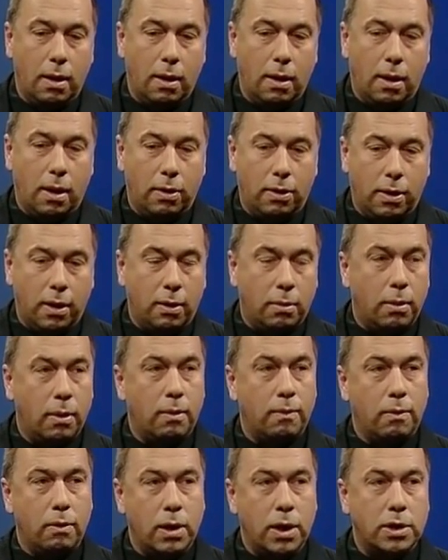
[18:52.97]
I think
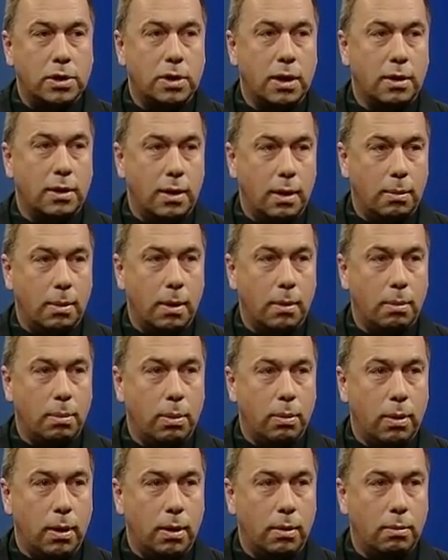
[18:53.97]
we've reached a tipping
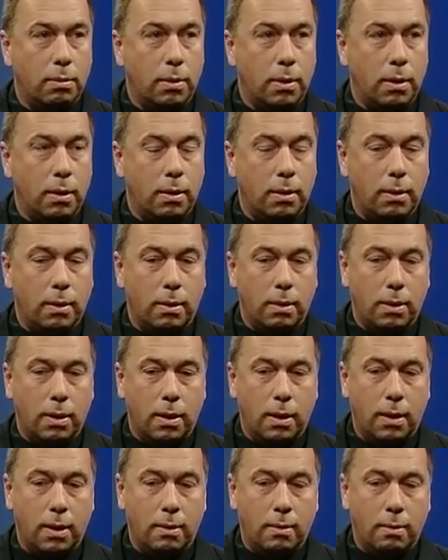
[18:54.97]
point where
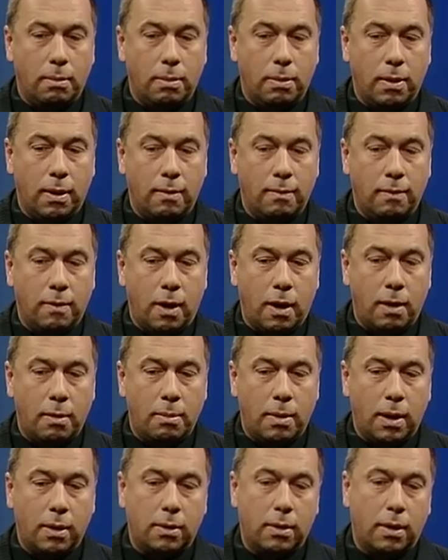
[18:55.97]
the
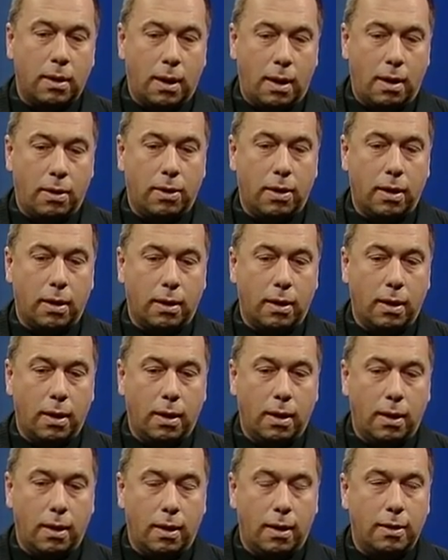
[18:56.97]
environmental ethic
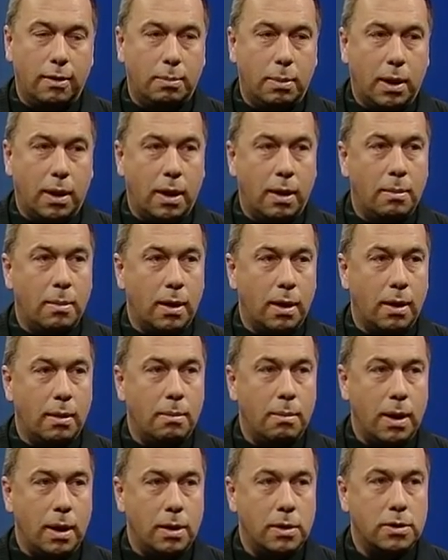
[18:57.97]
is becoming a
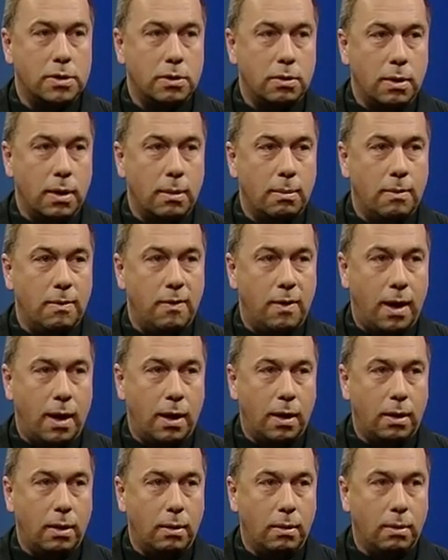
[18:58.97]
mainstream
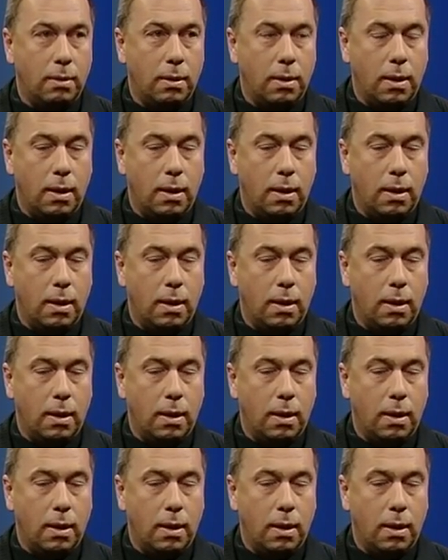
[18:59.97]
value.